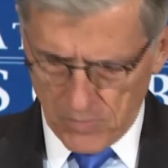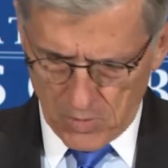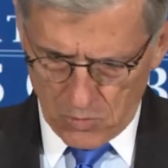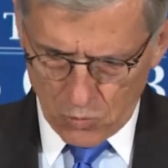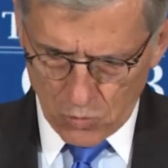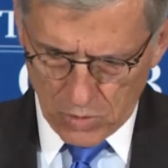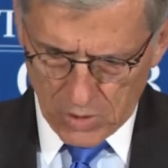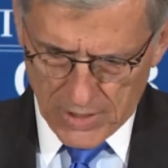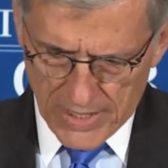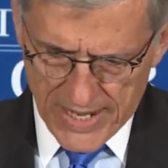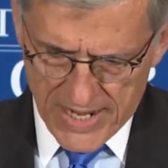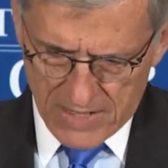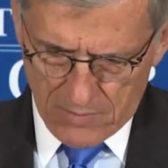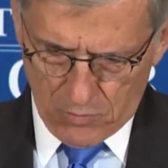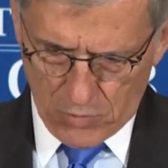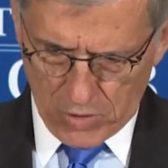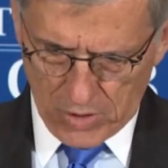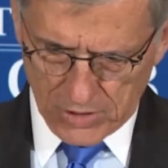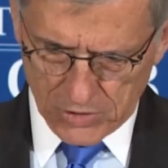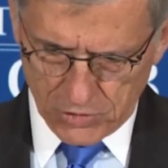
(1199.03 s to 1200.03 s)
were
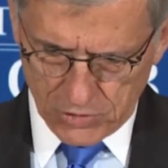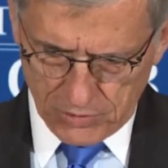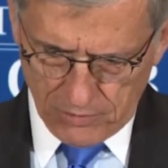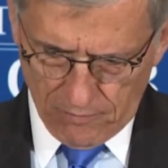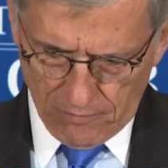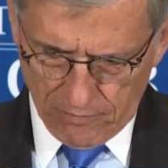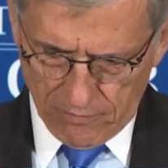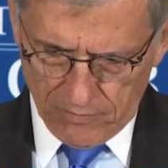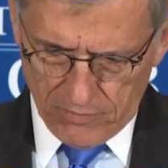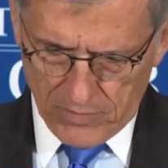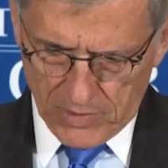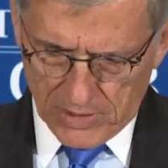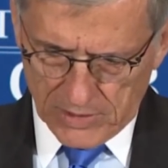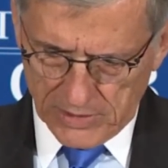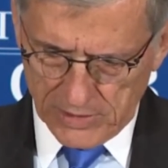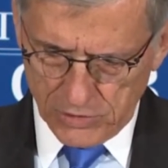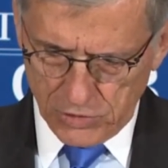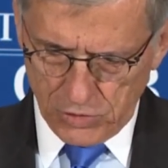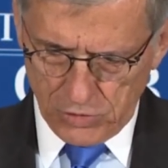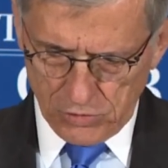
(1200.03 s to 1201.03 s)
landmarks
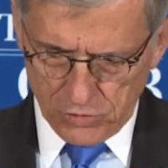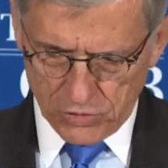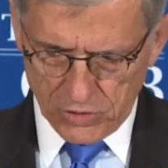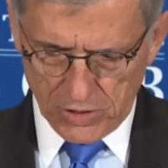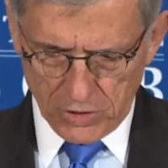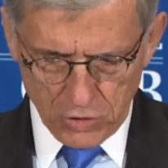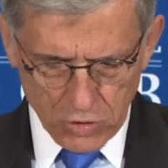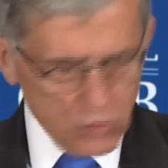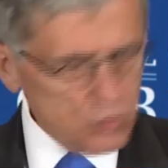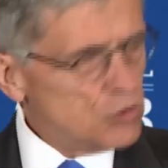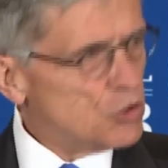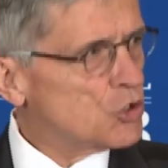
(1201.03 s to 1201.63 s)
in using new